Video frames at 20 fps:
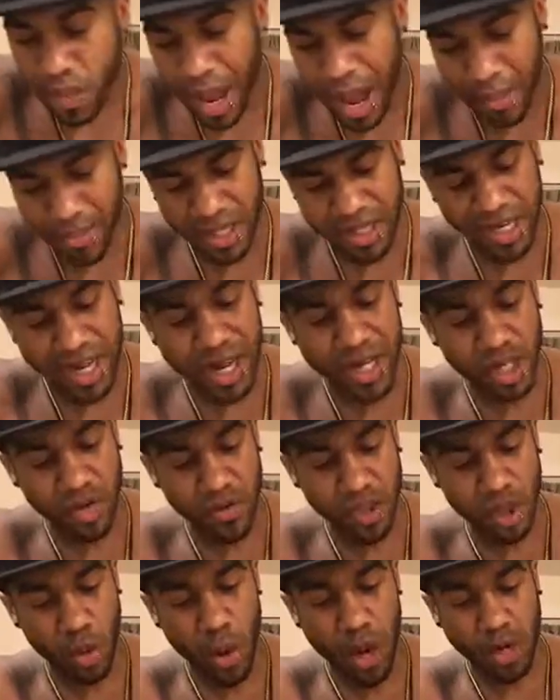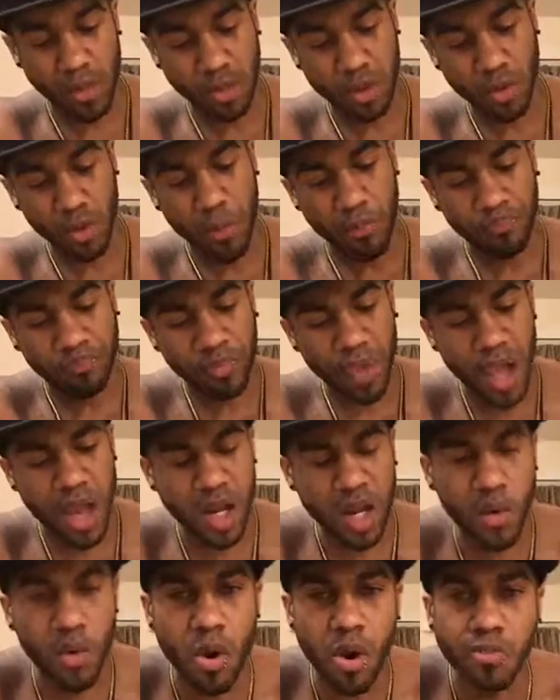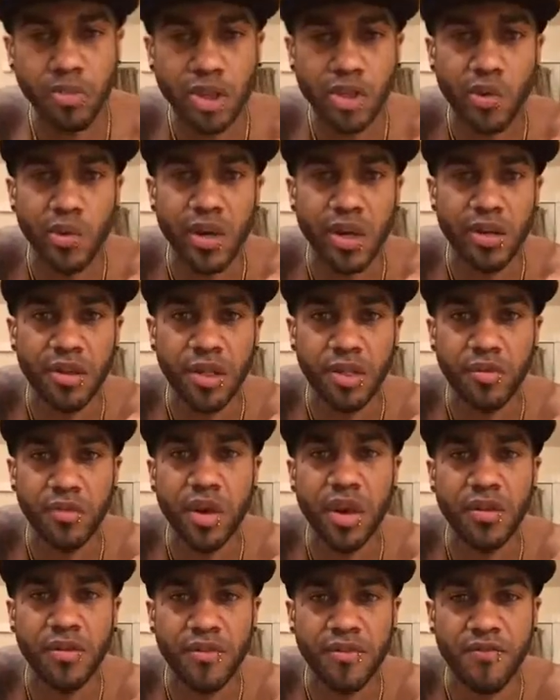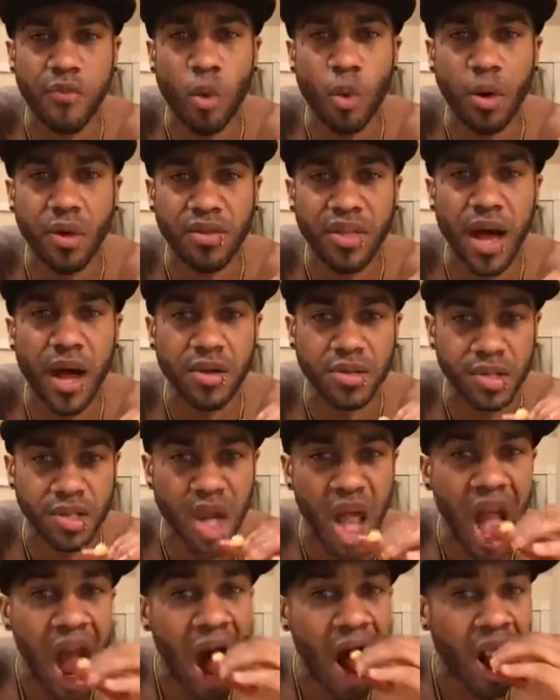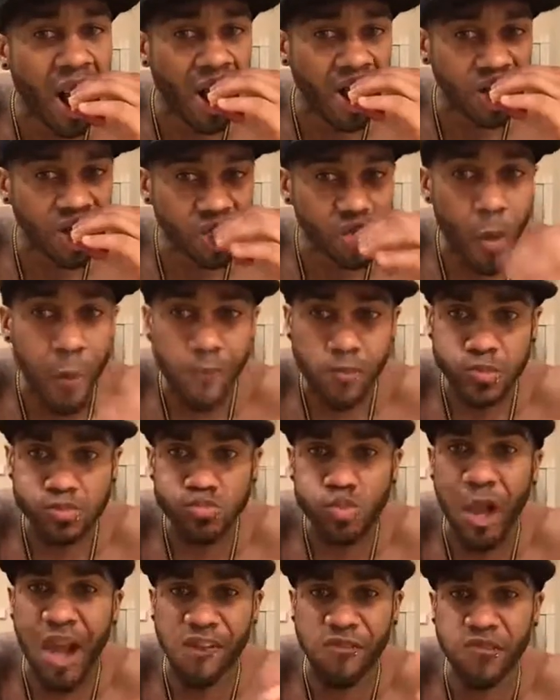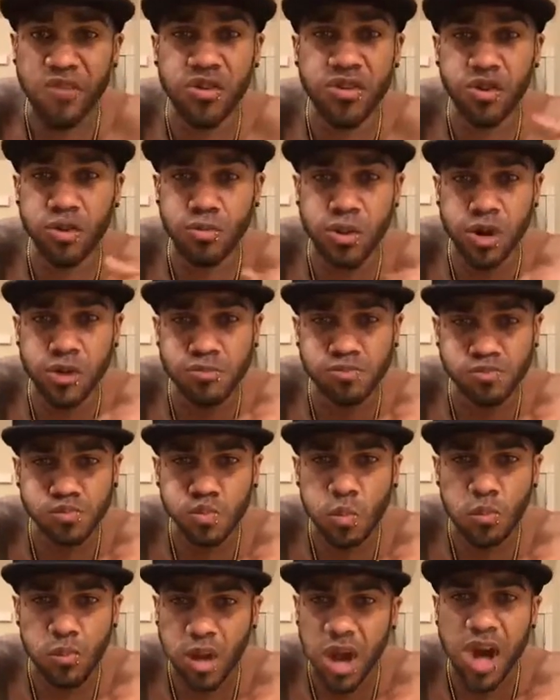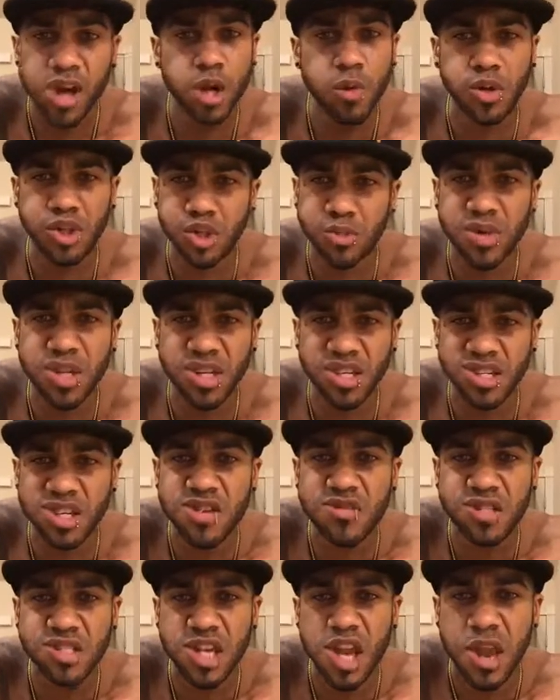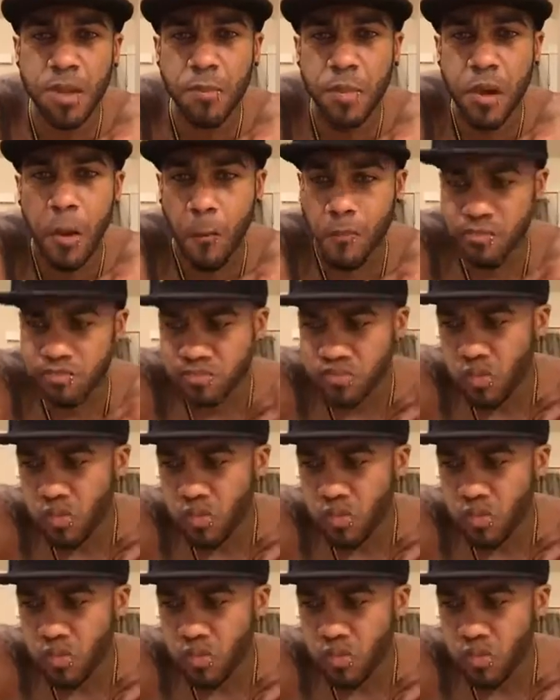How many calories do I consume? Anywhere between 3,000 and 4,000. I feel you, bro. I know what you mean. It's irritating, but